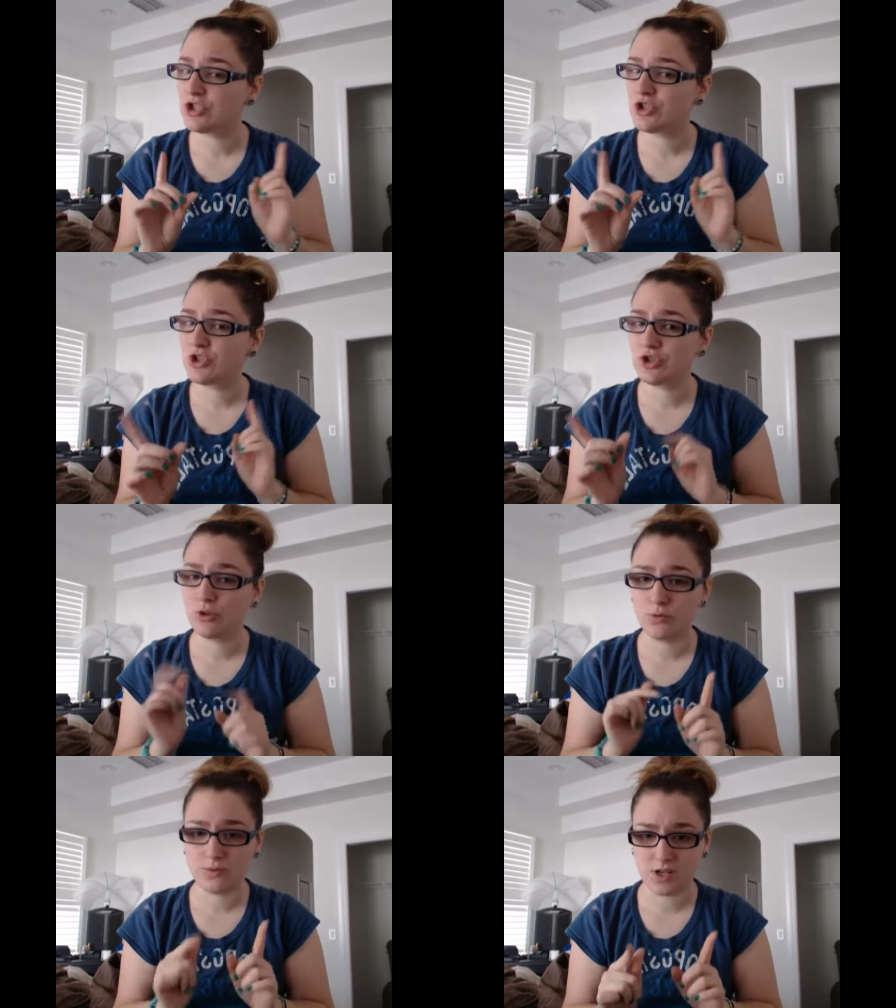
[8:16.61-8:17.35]

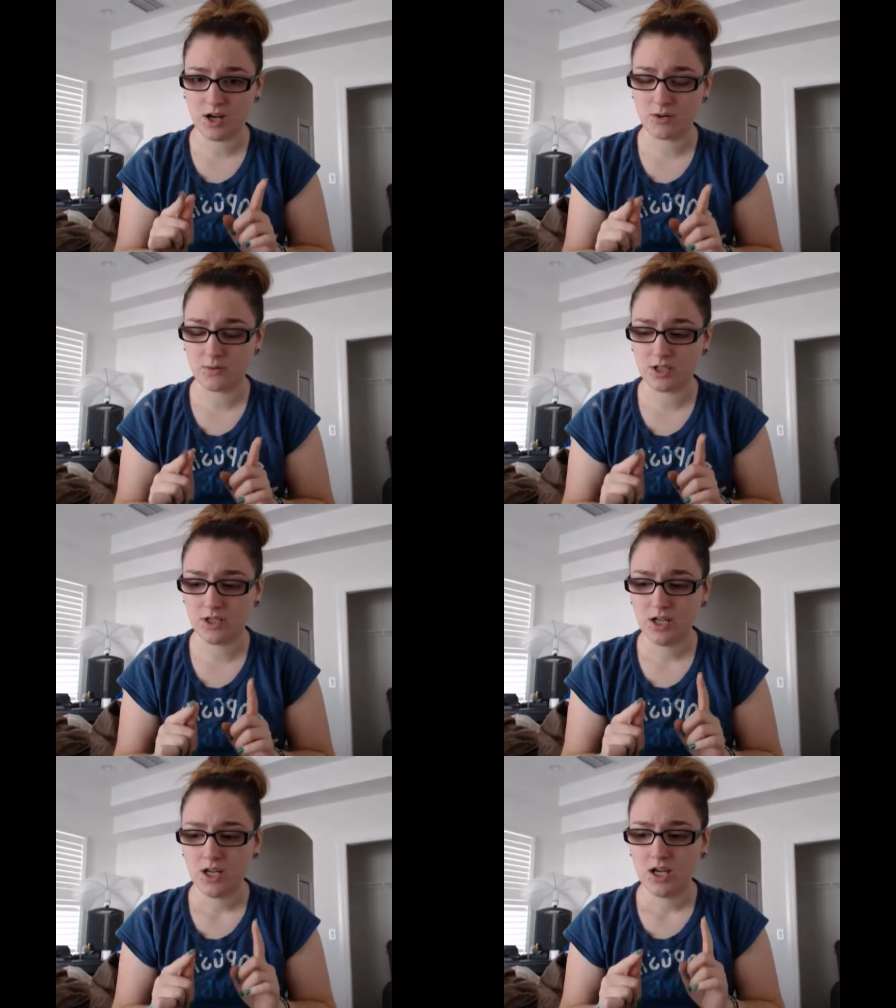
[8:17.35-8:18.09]
So it was
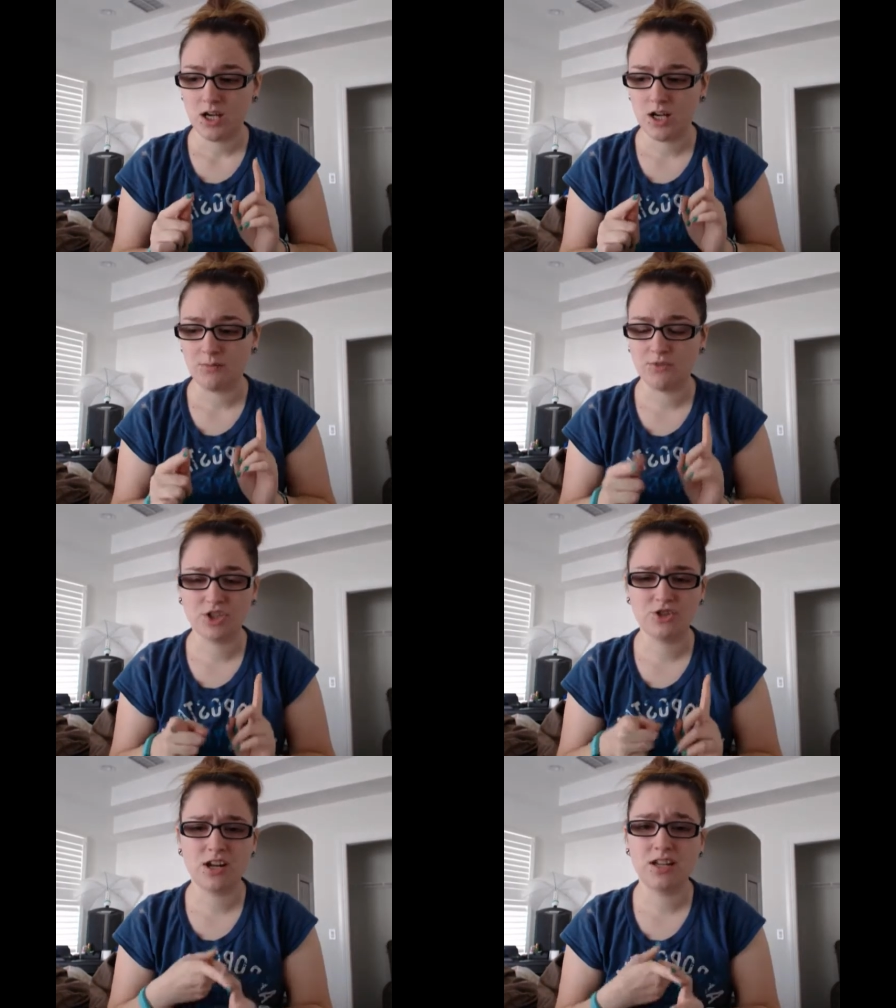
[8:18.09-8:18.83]
awkward.
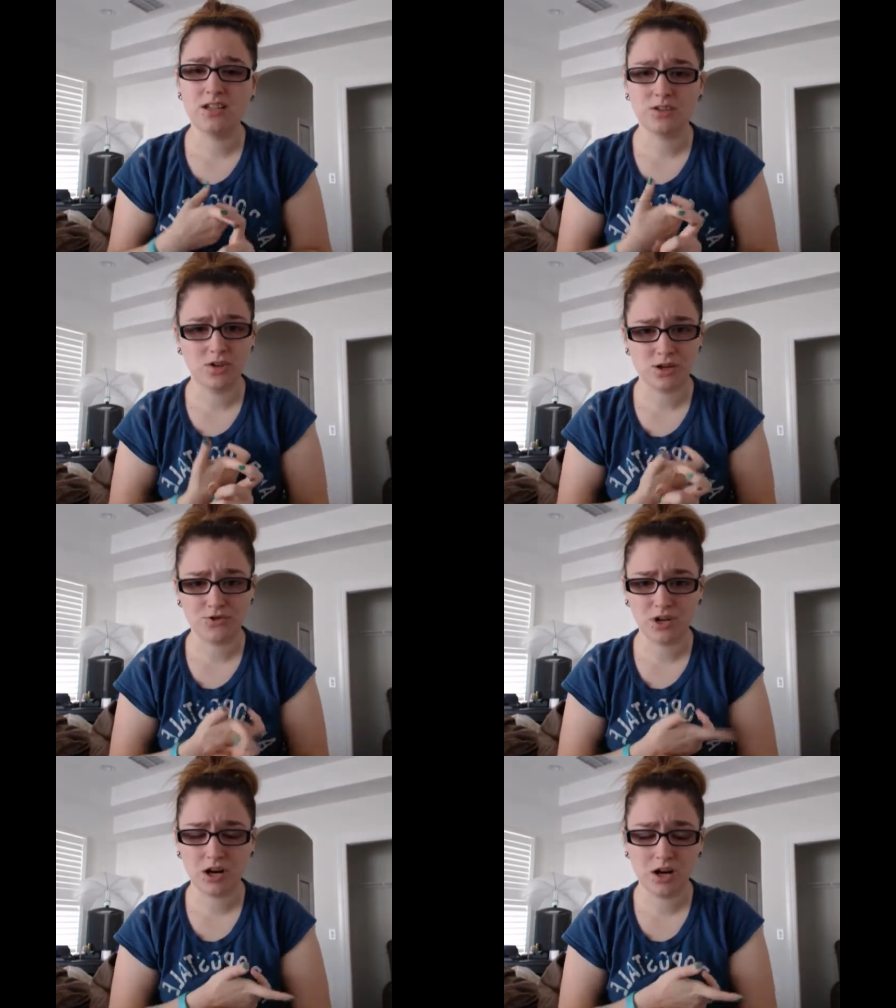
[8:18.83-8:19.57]
Just trying to get the
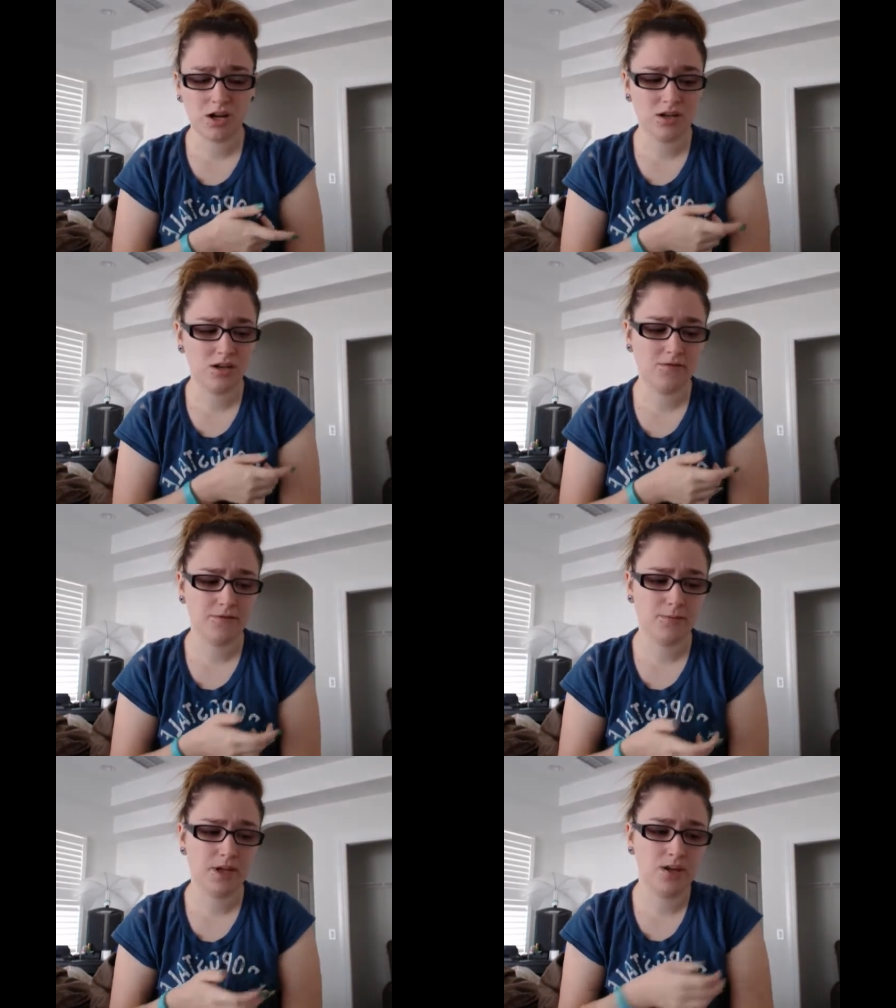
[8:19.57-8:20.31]
laundry card
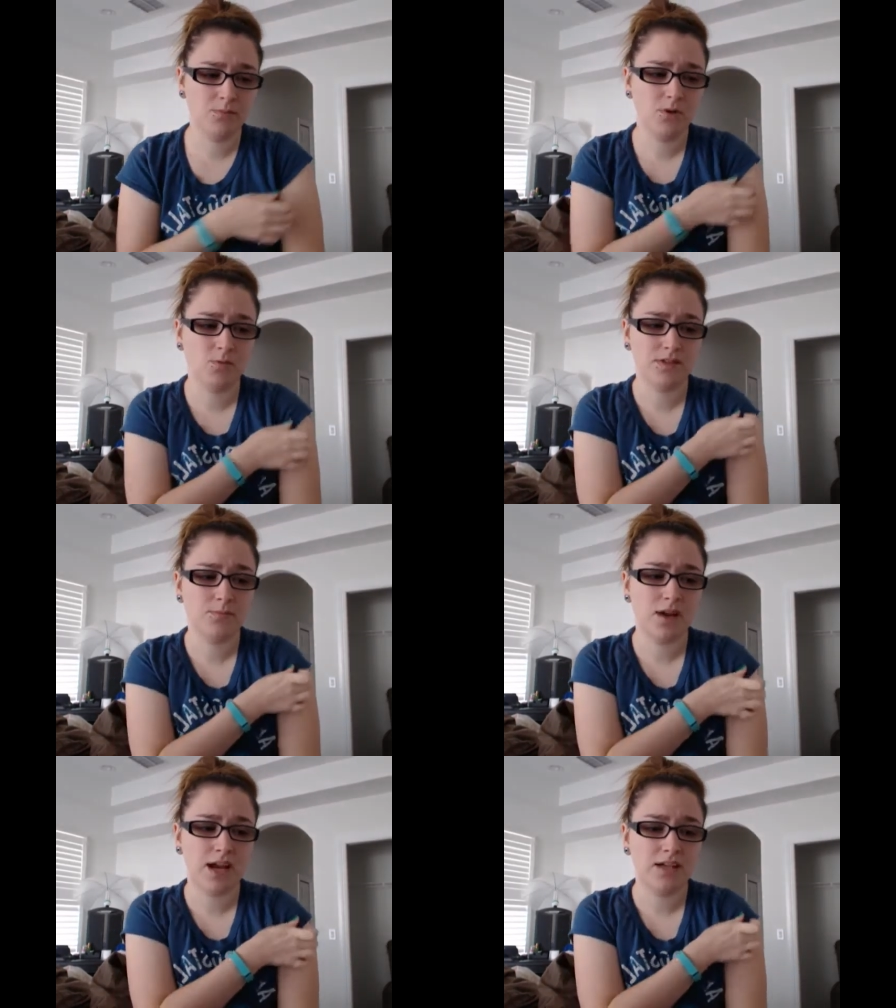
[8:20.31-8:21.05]
from him was
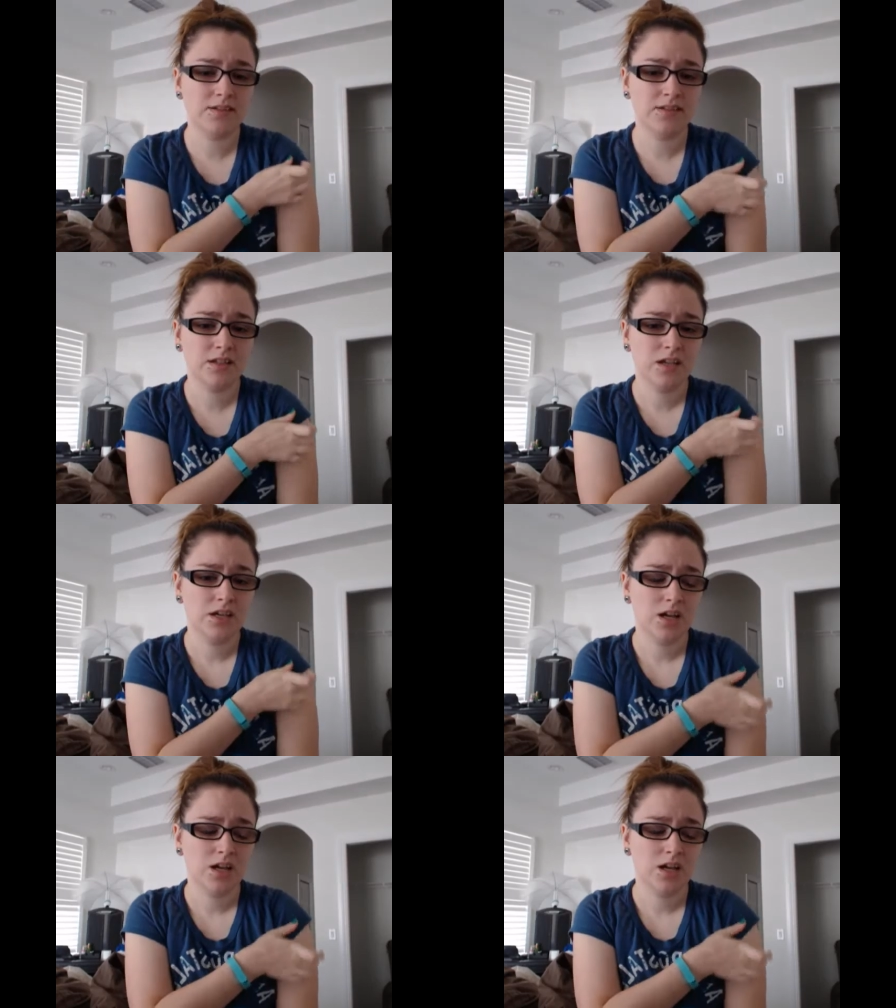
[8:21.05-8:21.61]
a mess.